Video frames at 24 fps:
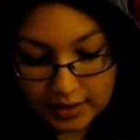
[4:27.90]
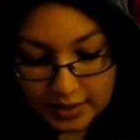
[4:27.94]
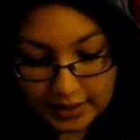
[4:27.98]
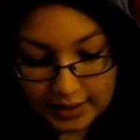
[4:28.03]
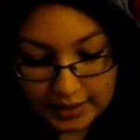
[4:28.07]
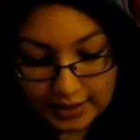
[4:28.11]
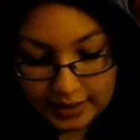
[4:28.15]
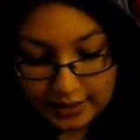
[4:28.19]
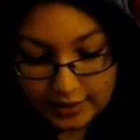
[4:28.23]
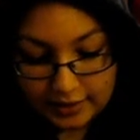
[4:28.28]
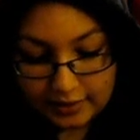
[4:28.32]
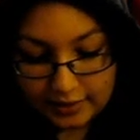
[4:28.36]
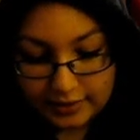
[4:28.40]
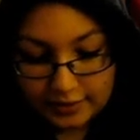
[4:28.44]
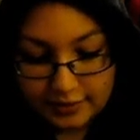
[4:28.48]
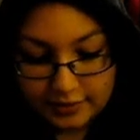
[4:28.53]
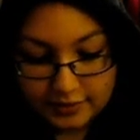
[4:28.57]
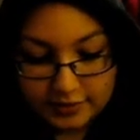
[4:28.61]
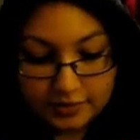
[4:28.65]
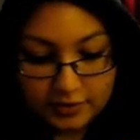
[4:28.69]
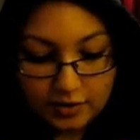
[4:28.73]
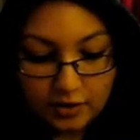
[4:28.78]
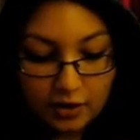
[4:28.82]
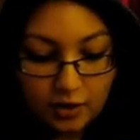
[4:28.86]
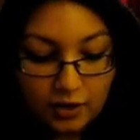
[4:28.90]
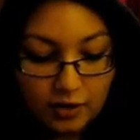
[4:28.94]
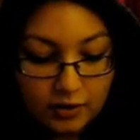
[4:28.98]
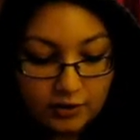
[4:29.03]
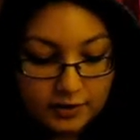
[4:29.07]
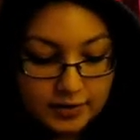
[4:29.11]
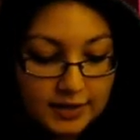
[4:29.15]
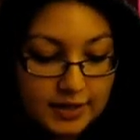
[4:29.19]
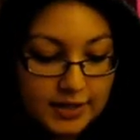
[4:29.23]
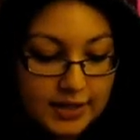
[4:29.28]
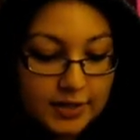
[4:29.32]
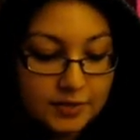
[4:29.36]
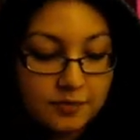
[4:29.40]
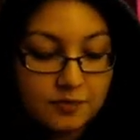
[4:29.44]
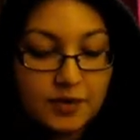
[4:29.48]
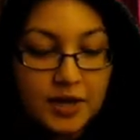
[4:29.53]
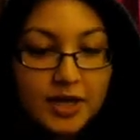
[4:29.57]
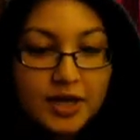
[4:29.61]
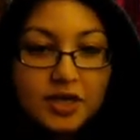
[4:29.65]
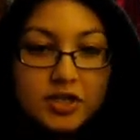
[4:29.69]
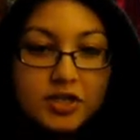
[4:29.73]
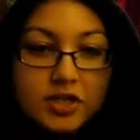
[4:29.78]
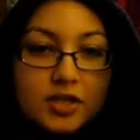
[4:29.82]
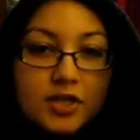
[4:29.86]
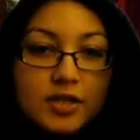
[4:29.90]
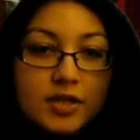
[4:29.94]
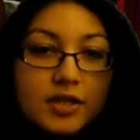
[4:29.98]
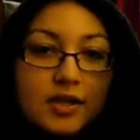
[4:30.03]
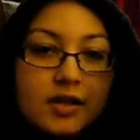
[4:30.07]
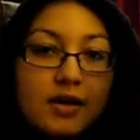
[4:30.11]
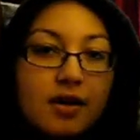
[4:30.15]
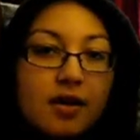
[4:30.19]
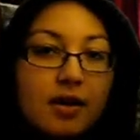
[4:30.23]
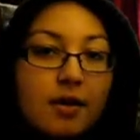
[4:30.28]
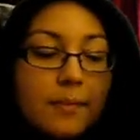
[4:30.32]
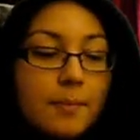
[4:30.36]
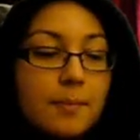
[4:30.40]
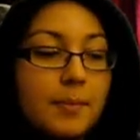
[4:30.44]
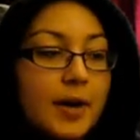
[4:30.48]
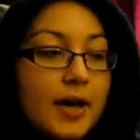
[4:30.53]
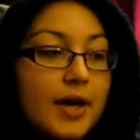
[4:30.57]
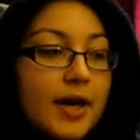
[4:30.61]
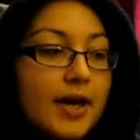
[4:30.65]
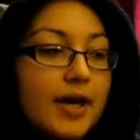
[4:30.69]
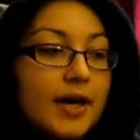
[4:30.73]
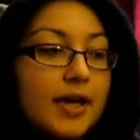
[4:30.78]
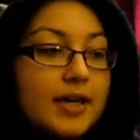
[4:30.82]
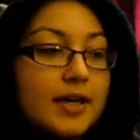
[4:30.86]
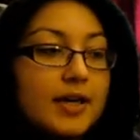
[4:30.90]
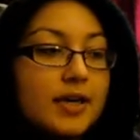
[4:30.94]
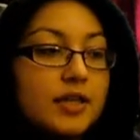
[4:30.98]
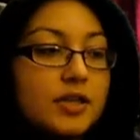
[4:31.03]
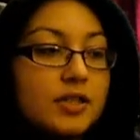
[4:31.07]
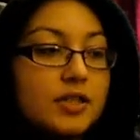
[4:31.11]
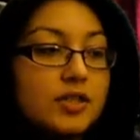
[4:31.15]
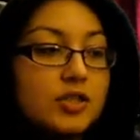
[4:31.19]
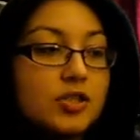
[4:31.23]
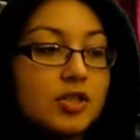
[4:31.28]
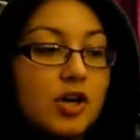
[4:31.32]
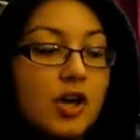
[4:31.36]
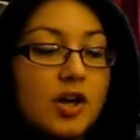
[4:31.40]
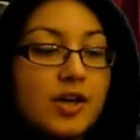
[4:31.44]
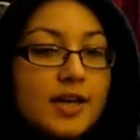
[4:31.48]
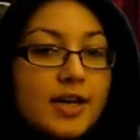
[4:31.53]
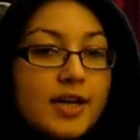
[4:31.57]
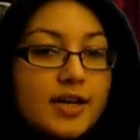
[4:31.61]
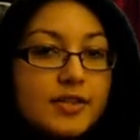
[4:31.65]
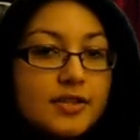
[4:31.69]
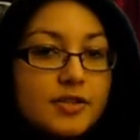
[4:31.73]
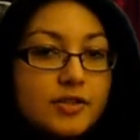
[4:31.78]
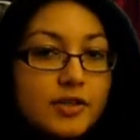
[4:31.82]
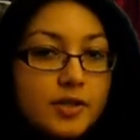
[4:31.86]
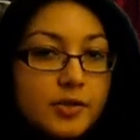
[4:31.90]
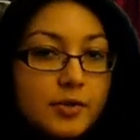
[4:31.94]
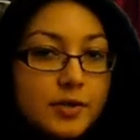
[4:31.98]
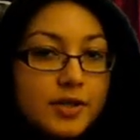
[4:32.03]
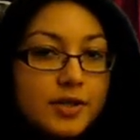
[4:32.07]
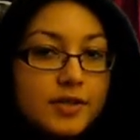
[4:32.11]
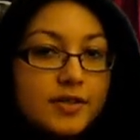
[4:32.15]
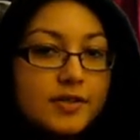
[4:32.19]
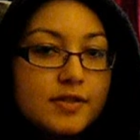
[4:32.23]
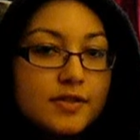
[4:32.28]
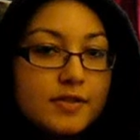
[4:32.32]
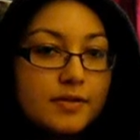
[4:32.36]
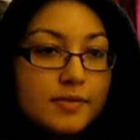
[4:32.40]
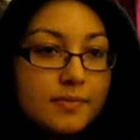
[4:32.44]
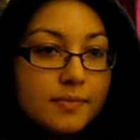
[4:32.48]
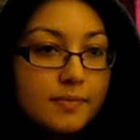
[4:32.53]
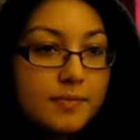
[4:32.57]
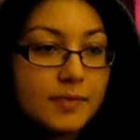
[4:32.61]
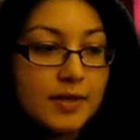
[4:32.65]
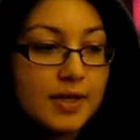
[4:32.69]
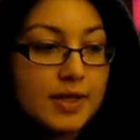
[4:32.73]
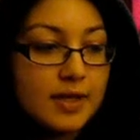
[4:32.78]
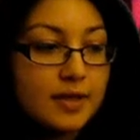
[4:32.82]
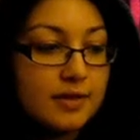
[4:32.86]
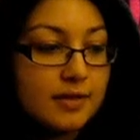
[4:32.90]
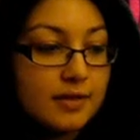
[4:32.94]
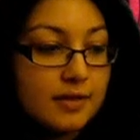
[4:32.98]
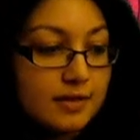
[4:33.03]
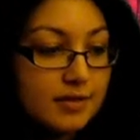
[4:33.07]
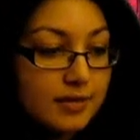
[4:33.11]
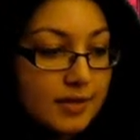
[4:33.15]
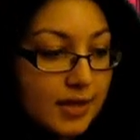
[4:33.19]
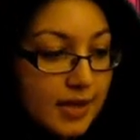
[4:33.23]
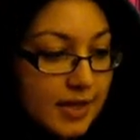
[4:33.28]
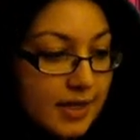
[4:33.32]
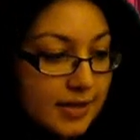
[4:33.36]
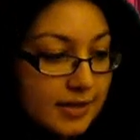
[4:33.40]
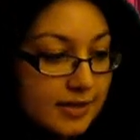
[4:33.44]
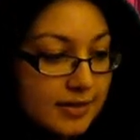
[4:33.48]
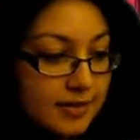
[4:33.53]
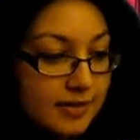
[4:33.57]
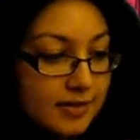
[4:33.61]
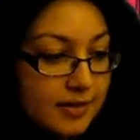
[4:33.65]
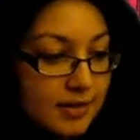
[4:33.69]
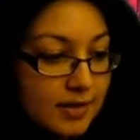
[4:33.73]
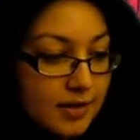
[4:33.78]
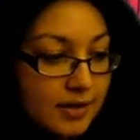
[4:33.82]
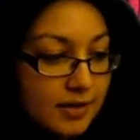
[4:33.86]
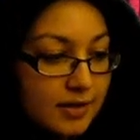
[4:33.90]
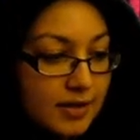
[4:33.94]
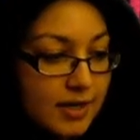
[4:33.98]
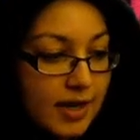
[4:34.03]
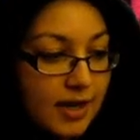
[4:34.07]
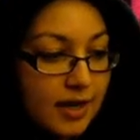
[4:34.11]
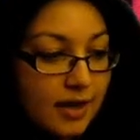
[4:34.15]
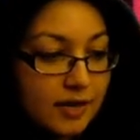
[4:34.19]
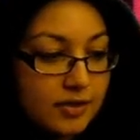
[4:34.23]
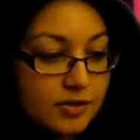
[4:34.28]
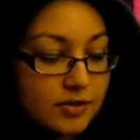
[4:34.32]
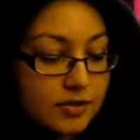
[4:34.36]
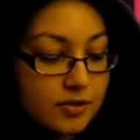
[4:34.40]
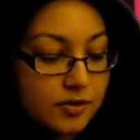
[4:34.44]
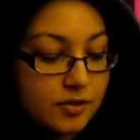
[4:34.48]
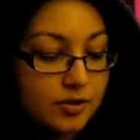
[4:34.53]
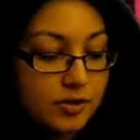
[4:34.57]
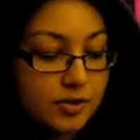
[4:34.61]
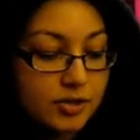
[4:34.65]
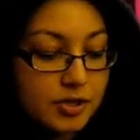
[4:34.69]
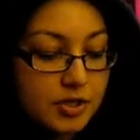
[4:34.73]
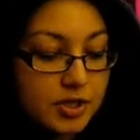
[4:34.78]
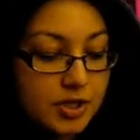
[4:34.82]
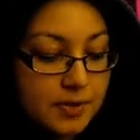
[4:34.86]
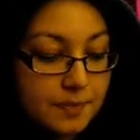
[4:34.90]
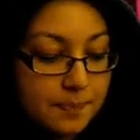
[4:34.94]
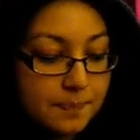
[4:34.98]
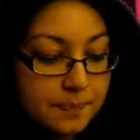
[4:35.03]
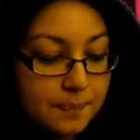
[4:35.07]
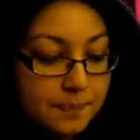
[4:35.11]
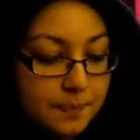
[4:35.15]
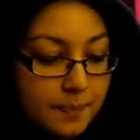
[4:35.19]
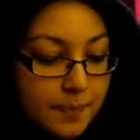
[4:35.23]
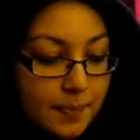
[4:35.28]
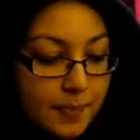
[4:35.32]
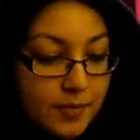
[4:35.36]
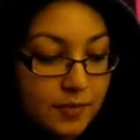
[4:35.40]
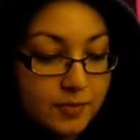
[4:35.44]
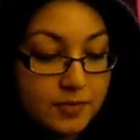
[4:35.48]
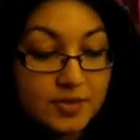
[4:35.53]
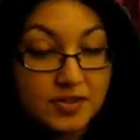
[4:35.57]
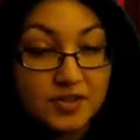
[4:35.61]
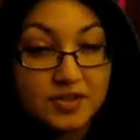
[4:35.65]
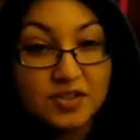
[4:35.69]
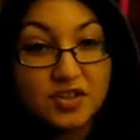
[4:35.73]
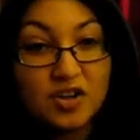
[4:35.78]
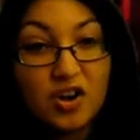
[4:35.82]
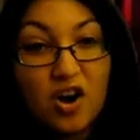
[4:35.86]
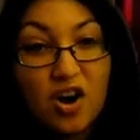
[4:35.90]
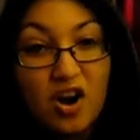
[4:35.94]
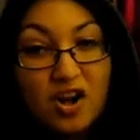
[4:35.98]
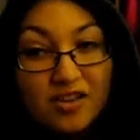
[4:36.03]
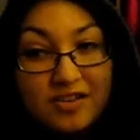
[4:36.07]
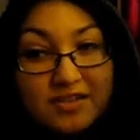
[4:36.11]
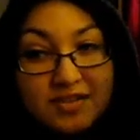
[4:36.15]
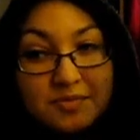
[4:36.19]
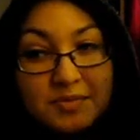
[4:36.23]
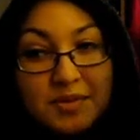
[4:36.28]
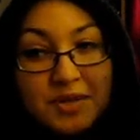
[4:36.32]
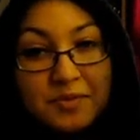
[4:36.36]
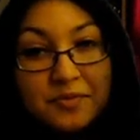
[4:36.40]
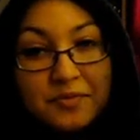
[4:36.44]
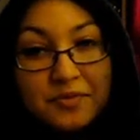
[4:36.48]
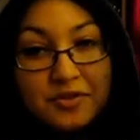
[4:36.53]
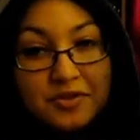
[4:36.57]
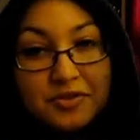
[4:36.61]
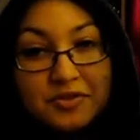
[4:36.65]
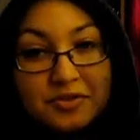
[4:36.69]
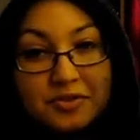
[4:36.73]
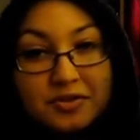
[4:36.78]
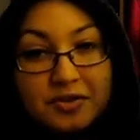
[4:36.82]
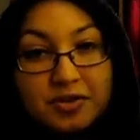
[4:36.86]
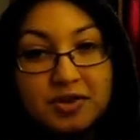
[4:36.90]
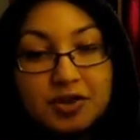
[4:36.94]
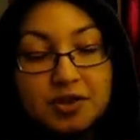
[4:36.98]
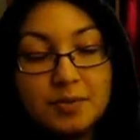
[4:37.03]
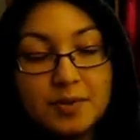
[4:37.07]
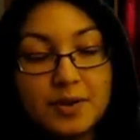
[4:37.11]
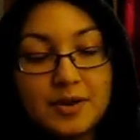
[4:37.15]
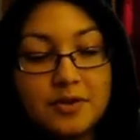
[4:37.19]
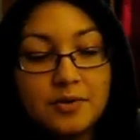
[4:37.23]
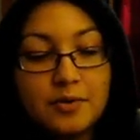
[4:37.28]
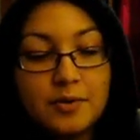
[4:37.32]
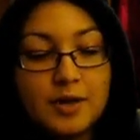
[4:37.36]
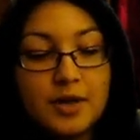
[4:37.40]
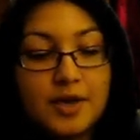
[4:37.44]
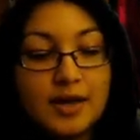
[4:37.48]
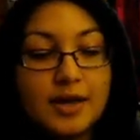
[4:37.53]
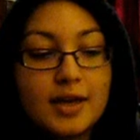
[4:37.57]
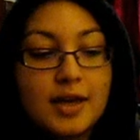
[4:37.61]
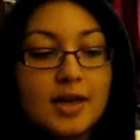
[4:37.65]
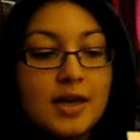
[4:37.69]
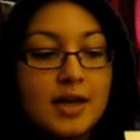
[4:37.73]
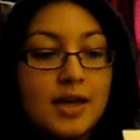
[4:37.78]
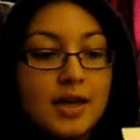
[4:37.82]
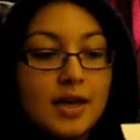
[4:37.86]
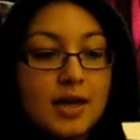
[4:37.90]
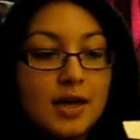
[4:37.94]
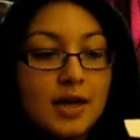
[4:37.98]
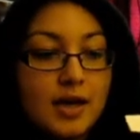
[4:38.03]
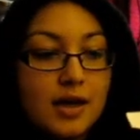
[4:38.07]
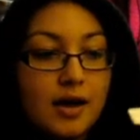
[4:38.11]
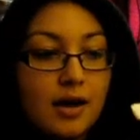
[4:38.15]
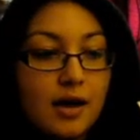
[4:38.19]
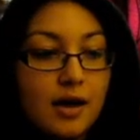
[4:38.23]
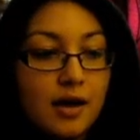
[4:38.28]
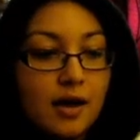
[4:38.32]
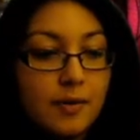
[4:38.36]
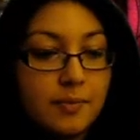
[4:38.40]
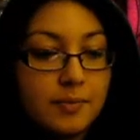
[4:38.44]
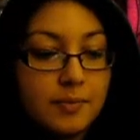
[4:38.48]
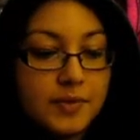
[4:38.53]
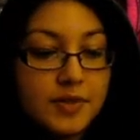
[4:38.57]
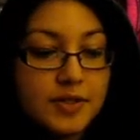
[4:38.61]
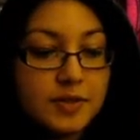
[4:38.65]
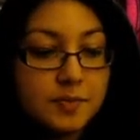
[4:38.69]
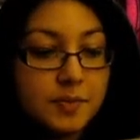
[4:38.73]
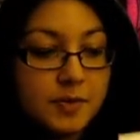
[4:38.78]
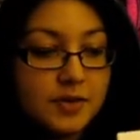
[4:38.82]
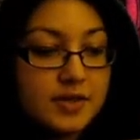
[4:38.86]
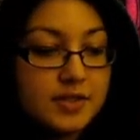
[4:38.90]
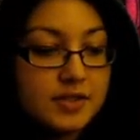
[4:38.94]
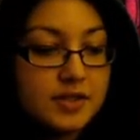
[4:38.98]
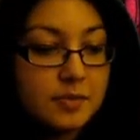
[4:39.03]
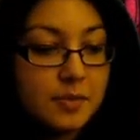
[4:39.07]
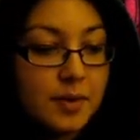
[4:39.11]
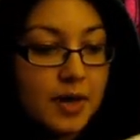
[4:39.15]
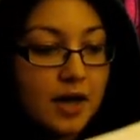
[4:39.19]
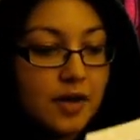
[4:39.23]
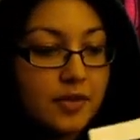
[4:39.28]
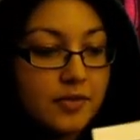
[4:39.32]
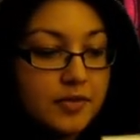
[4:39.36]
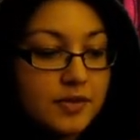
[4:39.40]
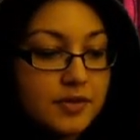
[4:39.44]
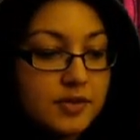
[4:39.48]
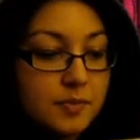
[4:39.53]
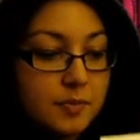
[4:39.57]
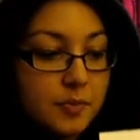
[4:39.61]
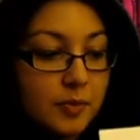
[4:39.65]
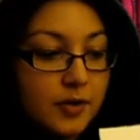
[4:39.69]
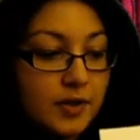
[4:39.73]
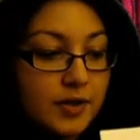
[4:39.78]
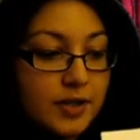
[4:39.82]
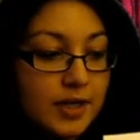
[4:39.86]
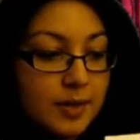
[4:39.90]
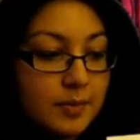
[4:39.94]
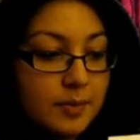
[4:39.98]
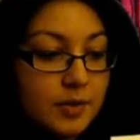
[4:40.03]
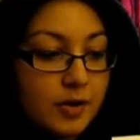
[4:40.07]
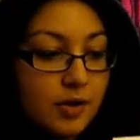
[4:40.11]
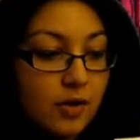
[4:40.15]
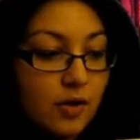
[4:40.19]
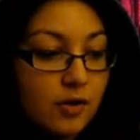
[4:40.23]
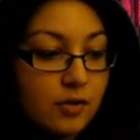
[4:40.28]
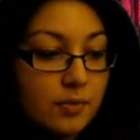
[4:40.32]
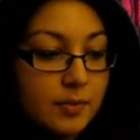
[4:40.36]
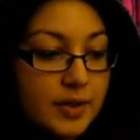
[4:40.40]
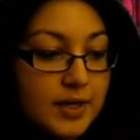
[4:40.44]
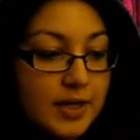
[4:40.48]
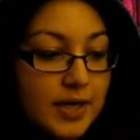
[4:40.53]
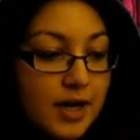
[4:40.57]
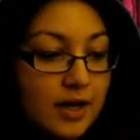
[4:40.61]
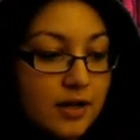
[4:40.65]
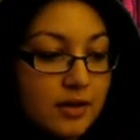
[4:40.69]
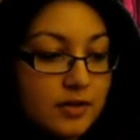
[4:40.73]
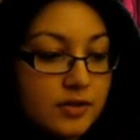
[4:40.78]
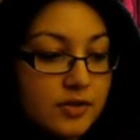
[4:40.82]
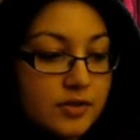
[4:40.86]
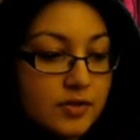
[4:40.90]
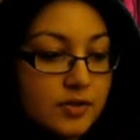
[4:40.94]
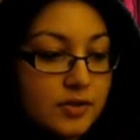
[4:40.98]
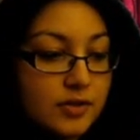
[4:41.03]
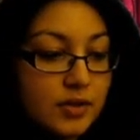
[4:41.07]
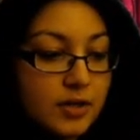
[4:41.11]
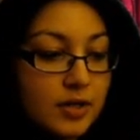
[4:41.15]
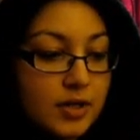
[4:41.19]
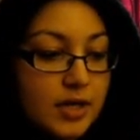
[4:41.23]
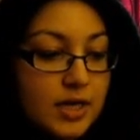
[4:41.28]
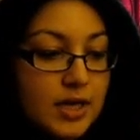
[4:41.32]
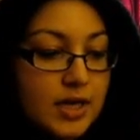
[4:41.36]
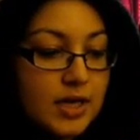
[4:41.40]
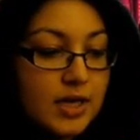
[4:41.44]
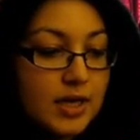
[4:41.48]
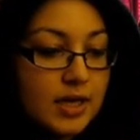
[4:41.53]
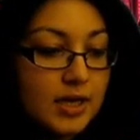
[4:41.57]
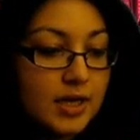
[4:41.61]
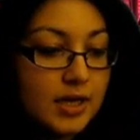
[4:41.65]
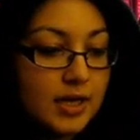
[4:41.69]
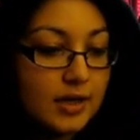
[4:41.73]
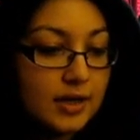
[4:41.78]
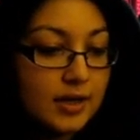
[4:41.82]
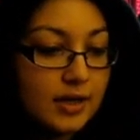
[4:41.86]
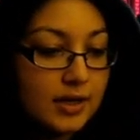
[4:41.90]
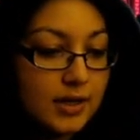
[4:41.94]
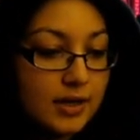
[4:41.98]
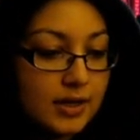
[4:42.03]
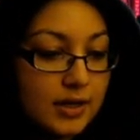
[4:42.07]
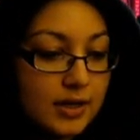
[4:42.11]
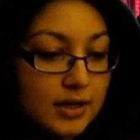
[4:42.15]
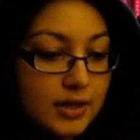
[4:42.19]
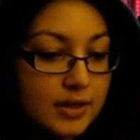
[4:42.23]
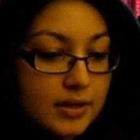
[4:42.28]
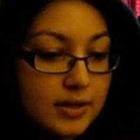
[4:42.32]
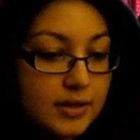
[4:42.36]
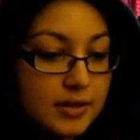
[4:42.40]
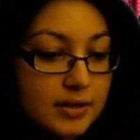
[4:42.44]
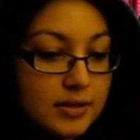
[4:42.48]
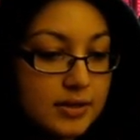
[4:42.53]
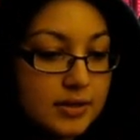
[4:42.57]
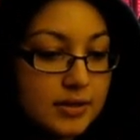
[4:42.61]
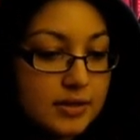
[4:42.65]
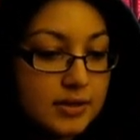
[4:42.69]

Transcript: And it is called Invasion by John S. Lewis, and it's in the Chaos Trilogy, which is an awesome name for a trilogy, by the way. This book is about this boy named Colt McAllister, and